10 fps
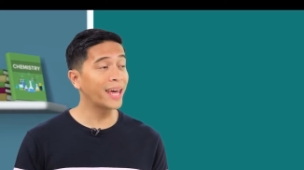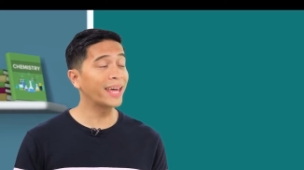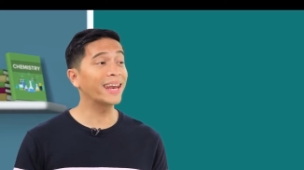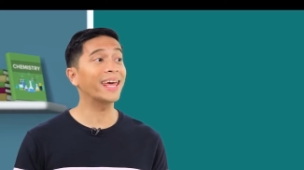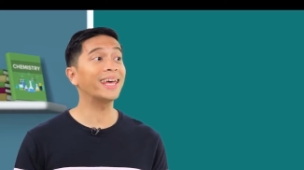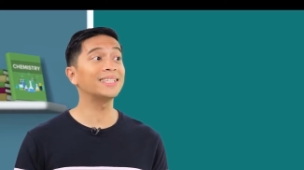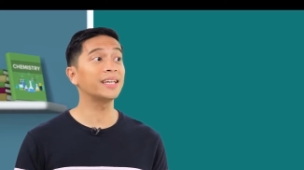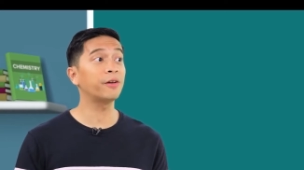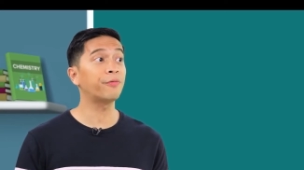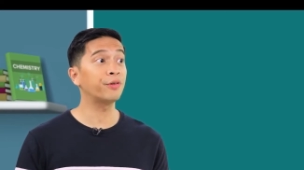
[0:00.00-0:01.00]
and
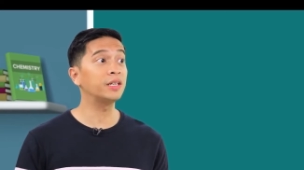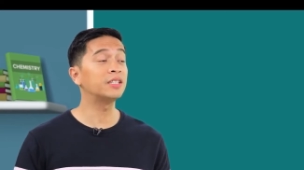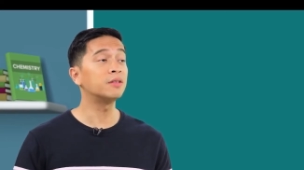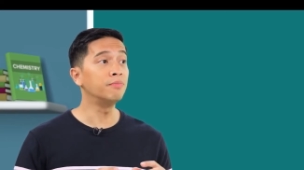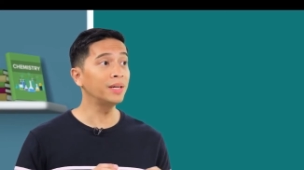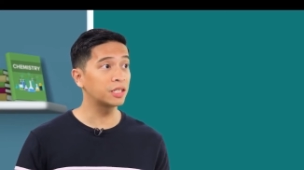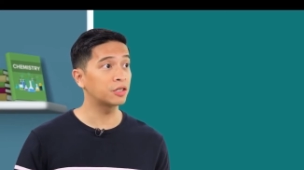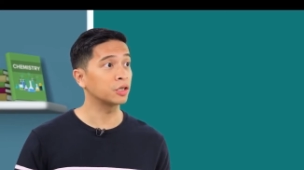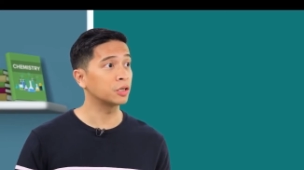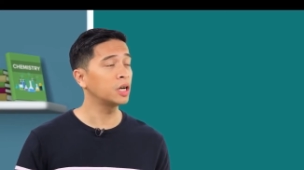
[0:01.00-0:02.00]
antifreeze
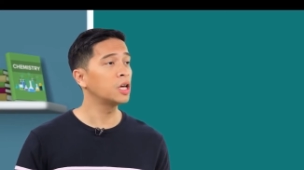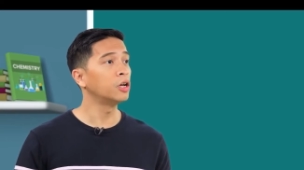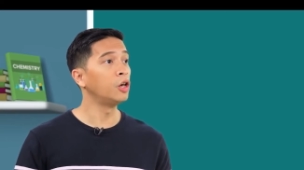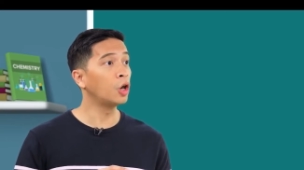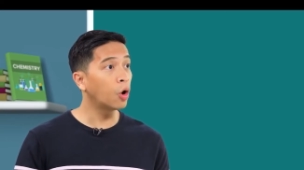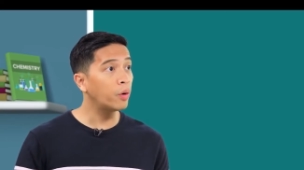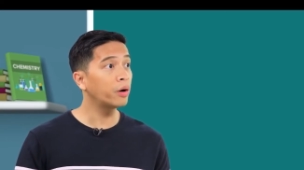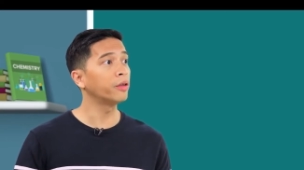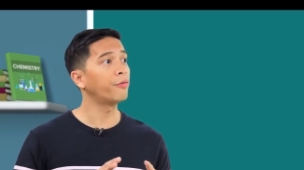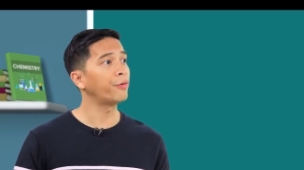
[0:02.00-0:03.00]
mixture lower
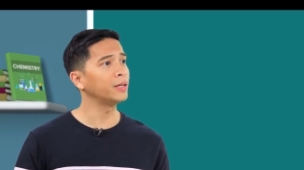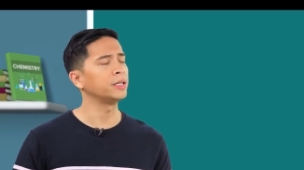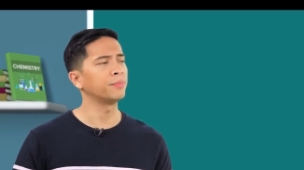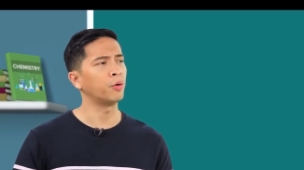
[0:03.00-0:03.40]
the freezing